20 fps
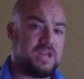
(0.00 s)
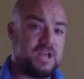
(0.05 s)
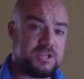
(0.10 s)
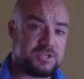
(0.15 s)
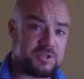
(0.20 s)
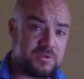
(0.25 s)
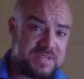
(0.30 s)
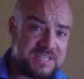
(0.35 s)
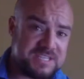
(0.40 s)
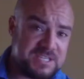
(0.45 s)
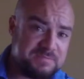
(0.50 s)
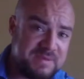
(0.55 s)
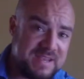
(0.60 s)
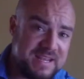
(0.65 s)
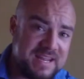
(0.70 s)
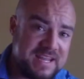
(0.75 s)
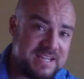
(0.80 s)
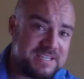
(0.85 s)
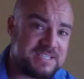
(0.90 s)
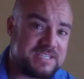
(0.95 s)
So this has
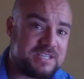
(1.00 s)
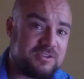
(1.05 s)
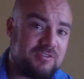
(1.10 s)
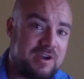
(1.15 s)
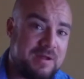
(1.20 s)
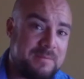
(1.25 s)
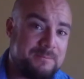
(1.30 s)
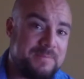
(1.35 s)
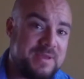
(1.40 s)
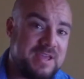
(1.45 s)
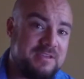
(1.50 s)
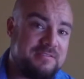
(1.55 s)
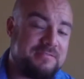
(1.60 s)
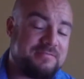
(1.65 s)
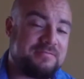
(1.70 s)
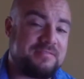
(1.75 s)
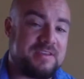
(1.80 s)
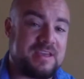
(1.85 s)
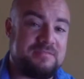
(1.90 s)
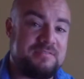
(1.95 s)
been Instagram Beef.